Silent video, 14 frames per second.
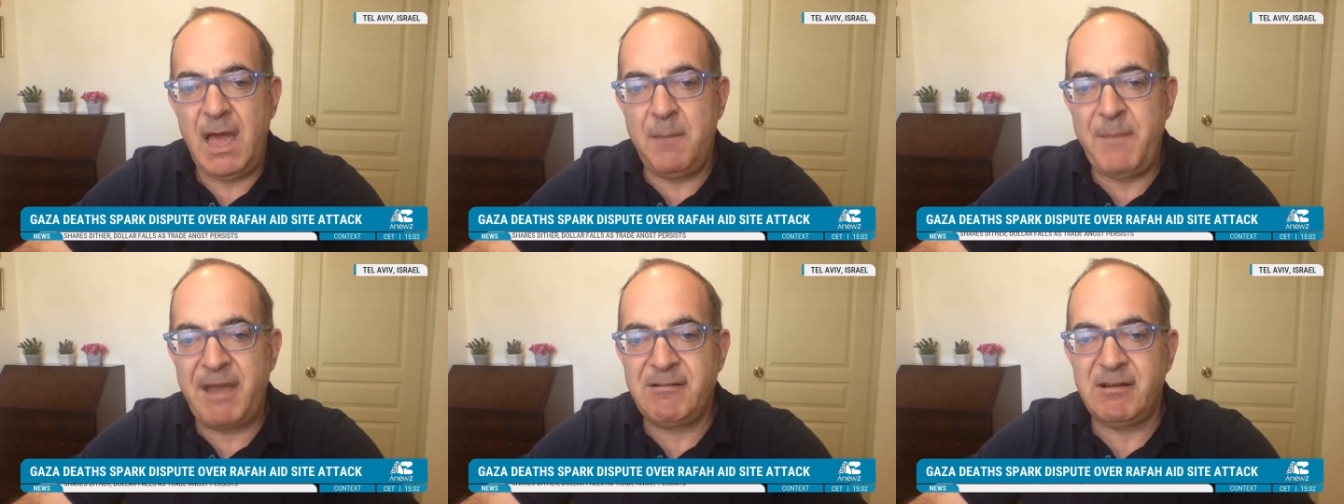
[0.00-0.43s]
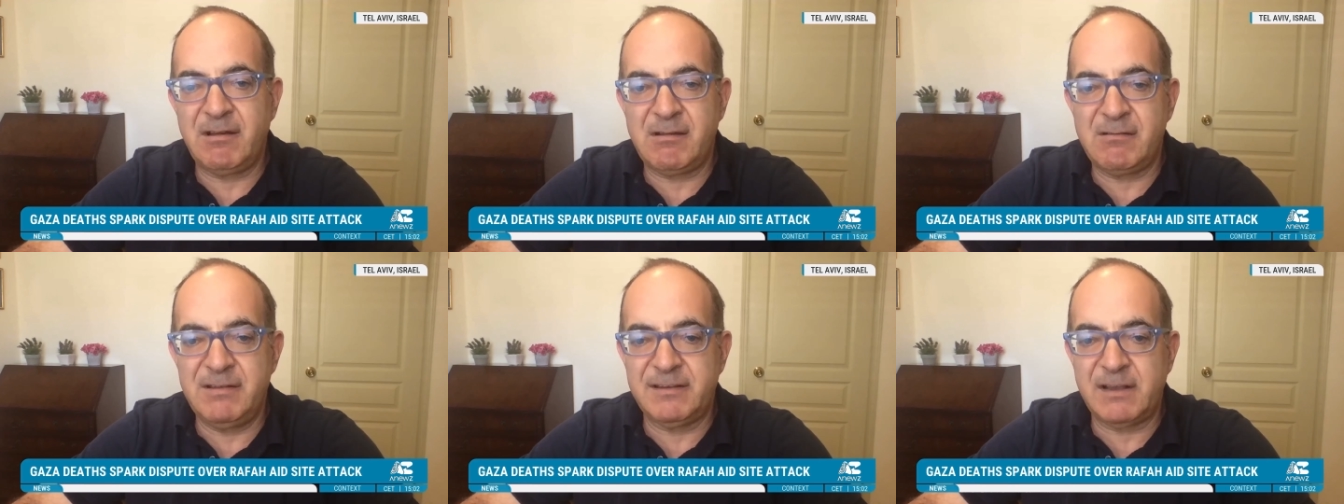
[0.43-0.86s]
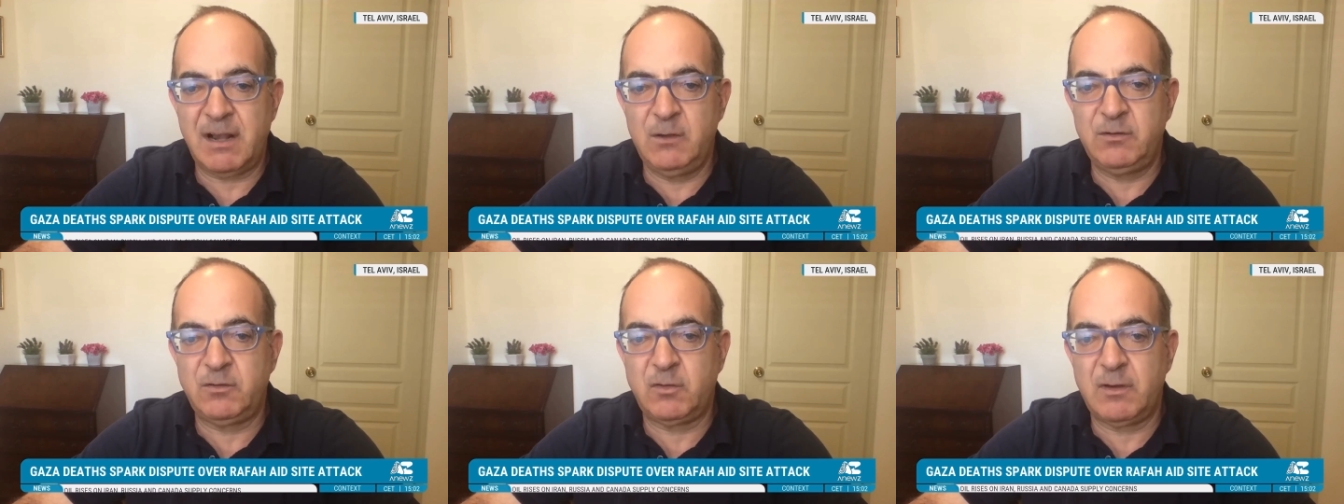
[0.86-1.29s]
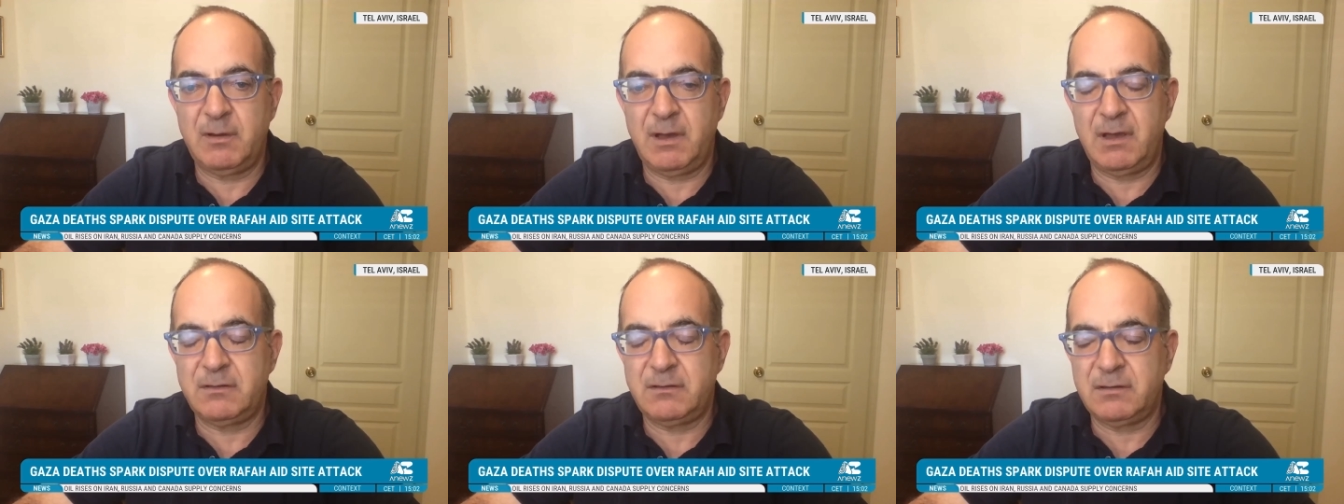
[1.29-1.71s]
America is
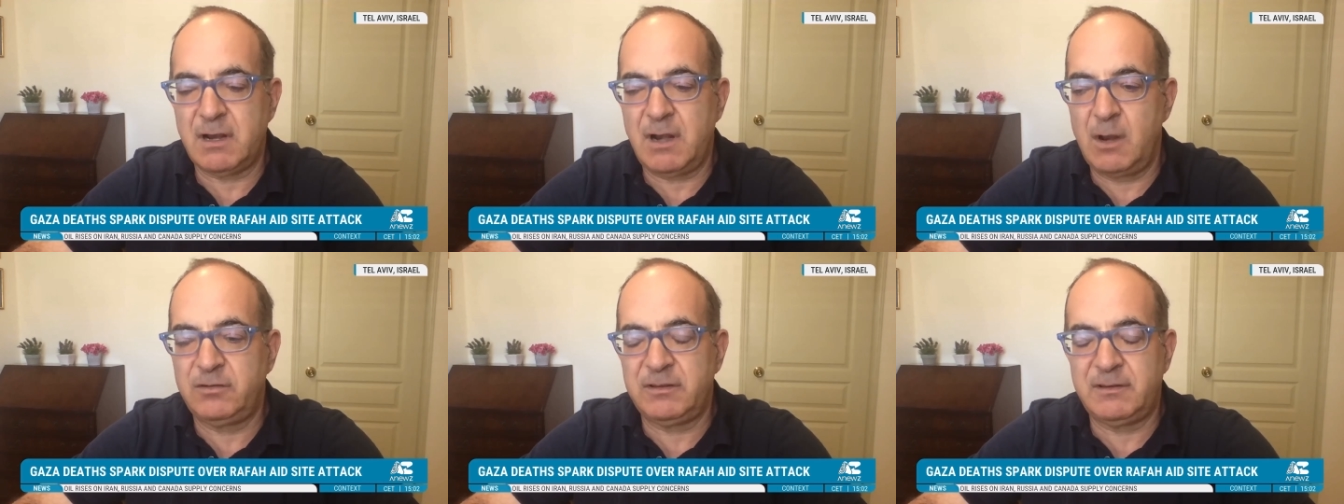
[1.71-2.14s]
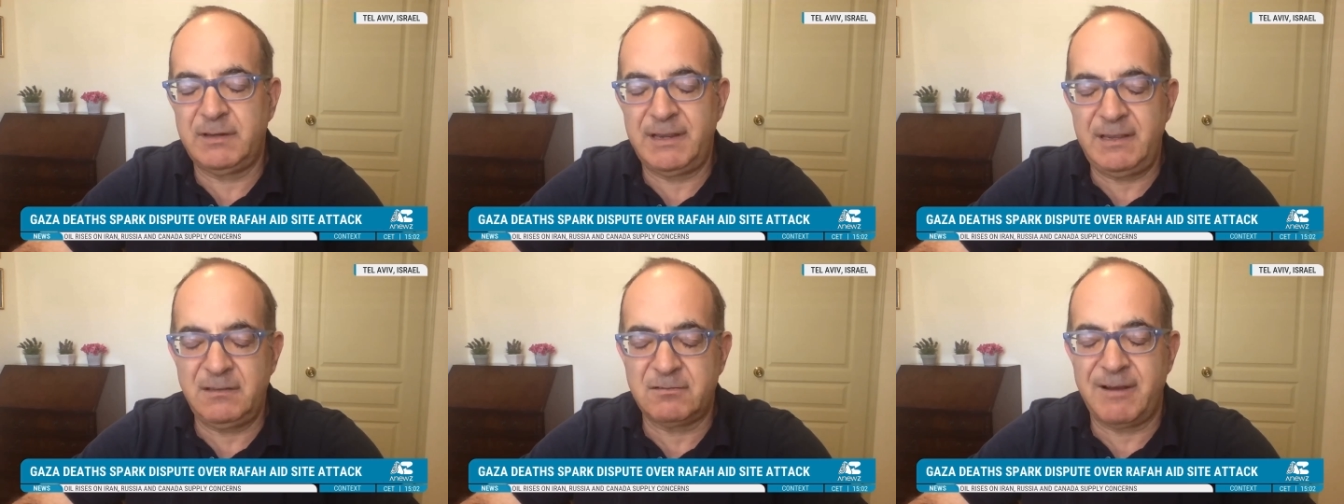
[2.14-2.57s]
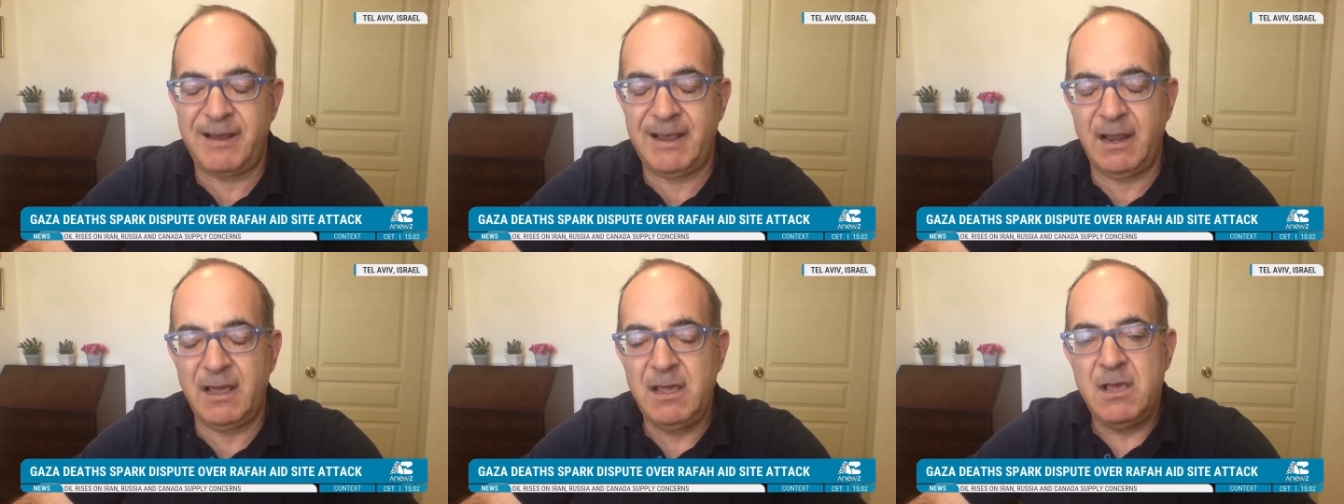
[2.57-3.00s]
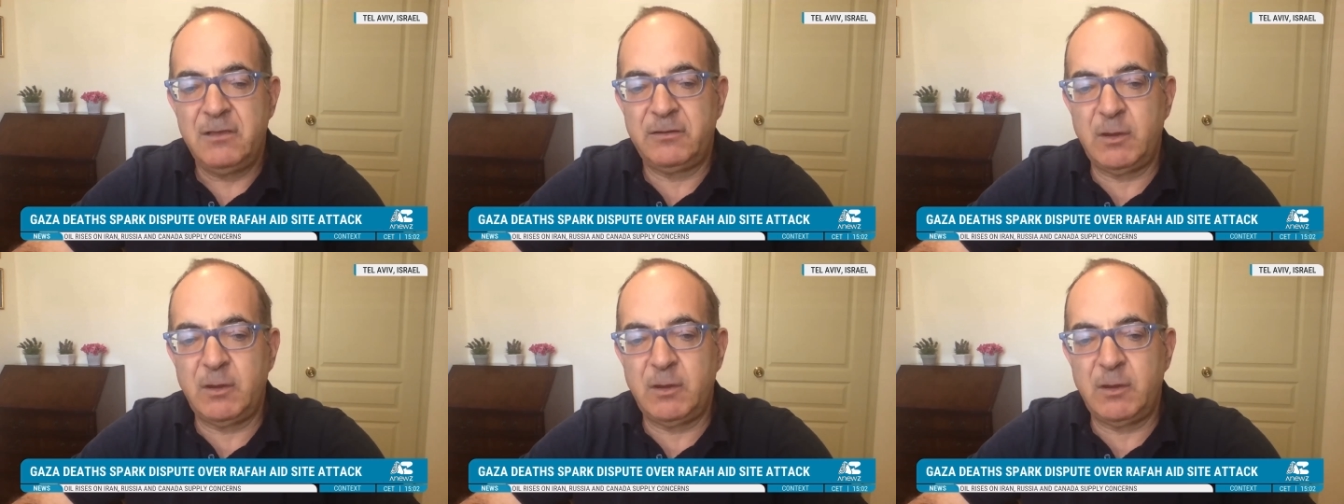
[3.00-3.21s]
closer to Israel.